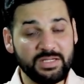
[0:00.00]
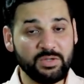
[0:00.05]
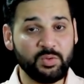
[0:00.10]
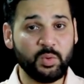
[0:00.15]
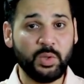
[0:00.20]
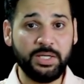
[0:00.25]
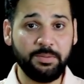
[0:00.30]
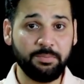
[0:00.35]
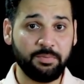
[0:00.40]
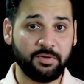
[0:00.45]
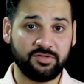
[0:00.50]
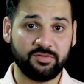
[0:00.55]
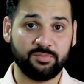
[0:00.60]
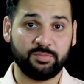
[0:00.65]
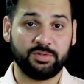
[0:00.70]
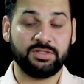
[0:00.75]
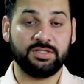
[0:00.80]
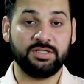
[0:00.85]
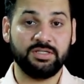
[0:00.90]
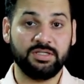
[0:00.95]
Quite
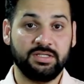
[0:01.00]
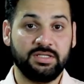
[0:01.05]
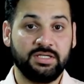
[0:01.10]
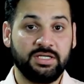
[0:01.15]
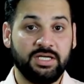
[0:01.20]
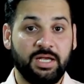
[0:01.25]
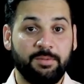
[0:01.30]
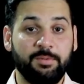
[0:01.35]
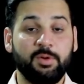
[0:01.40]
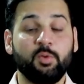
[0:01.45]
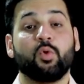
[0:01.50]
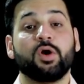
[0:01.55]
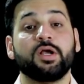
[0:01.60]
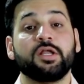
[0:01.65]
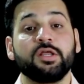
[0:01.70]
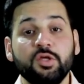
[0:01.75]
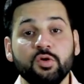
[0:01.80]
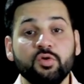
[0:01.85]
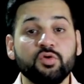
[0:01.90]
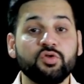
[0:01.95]
possible. I mean,
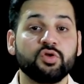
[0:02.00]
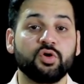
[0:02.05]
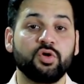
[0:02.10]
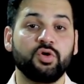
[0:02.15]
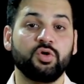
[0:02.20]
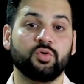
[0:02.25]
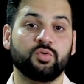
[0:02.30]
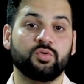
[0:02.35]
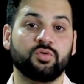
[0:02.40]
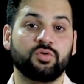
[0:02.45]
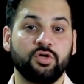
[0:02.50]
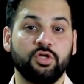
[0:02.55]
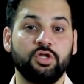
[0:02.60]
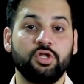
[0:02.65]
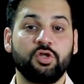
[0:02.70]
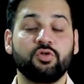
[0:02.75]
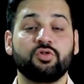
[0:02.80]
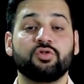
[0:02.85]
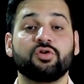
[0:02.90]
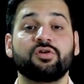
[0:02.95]
what you should do,
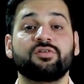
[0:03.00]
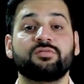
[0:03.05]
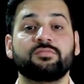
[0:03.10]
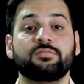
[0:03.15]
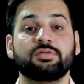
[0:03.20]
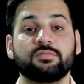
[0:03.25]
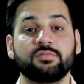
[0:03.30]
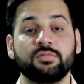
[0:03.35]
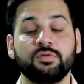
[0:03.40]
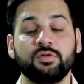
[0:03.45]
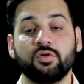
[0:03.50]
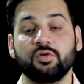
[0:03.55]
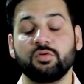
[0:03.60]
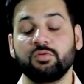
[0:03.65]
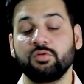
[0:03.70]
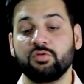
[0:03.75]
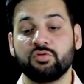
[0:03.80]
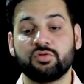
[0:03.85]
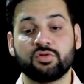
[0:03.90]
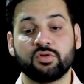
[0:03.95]
you should, you know,
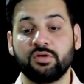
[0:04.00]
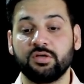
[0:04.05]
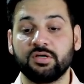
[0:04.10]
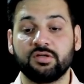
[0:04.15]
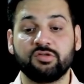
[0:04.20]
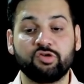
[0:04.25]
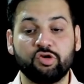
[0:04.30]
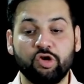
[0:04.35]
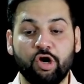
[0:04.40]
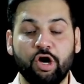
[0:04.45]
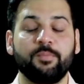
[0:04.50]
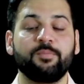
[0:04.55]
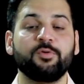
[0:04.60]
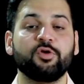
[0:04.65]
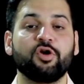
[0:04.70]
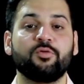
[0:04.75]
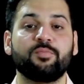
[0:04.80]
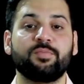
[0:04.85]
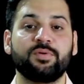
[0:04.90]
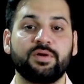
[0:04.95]
you shouldn't stop
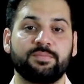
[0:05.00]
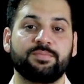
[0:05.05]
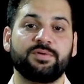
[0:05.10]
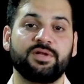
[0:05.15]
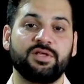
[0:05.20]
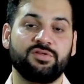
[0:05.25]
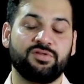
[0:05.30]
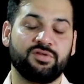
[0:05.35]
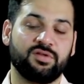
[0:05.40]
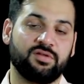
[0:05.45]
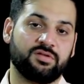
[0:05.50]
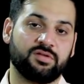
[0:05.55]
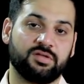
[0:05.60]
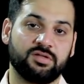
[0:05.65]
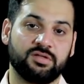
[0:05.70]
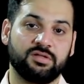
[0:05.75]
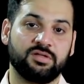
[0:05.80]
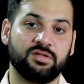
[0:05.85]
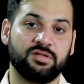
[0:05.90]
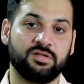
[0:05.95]
your preparations.